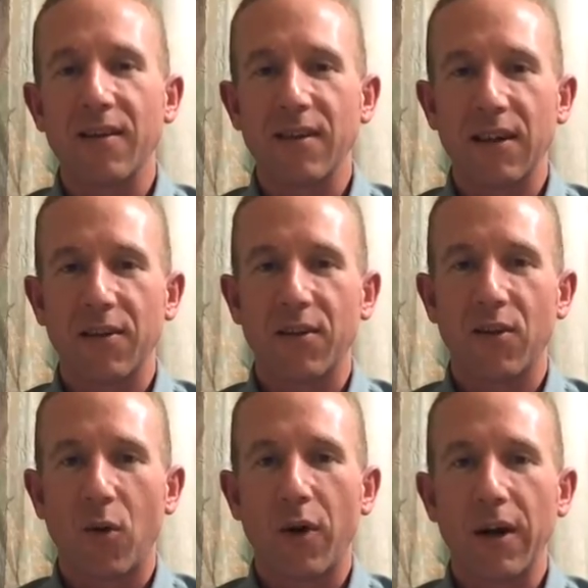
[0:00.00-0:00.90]
see a
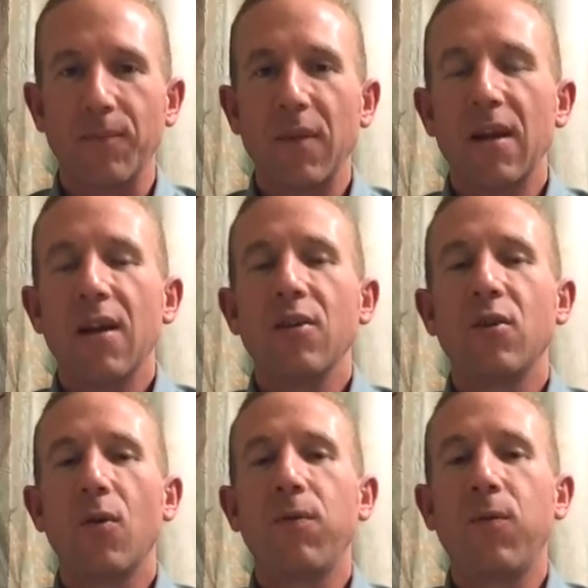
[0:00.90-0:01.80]
story.
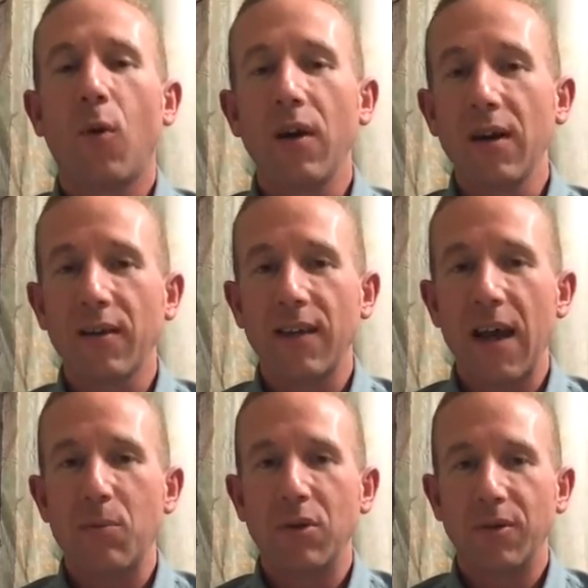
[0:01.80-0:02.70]
So for
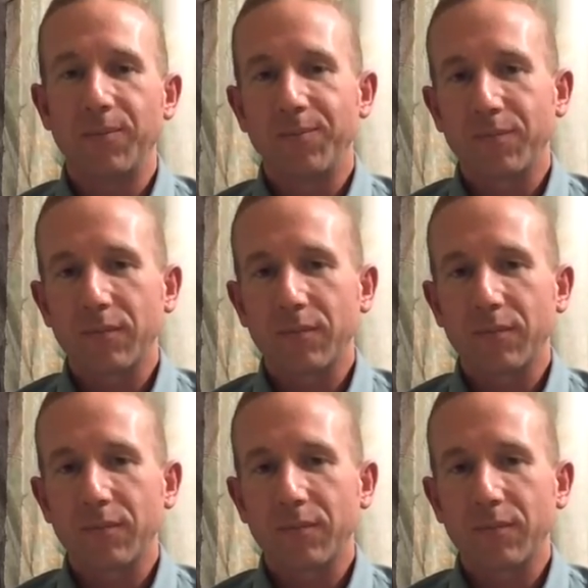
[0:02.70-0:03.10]
example,